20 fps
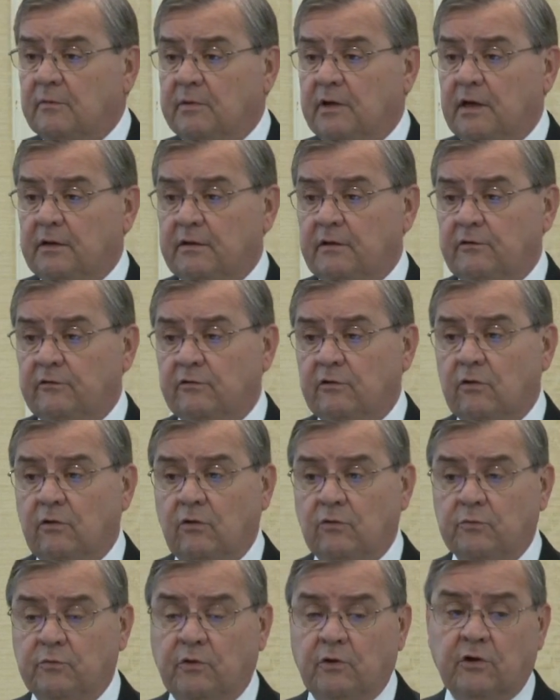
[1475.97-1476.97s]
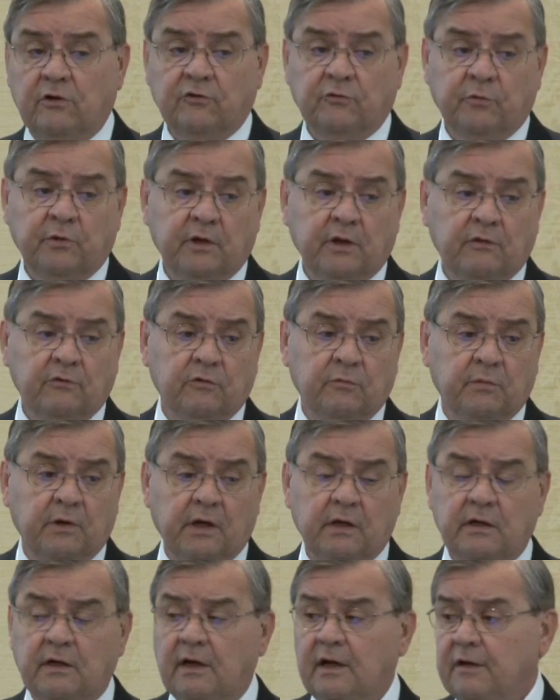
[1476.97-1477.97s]
about these code books because it
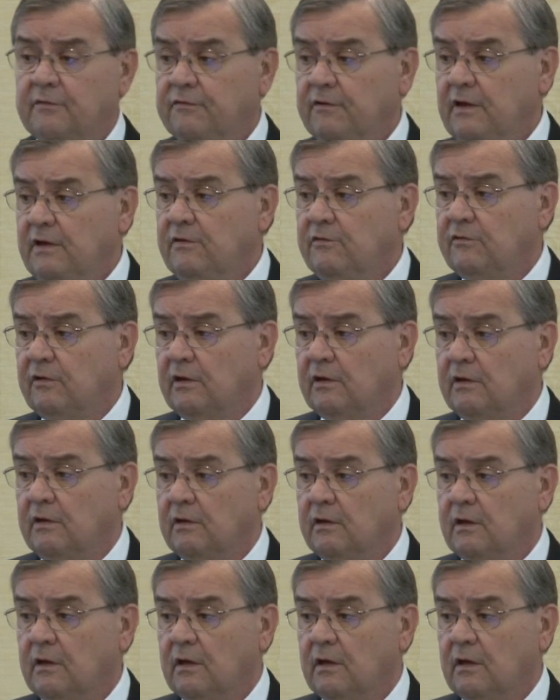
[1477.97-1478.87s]
made life easy.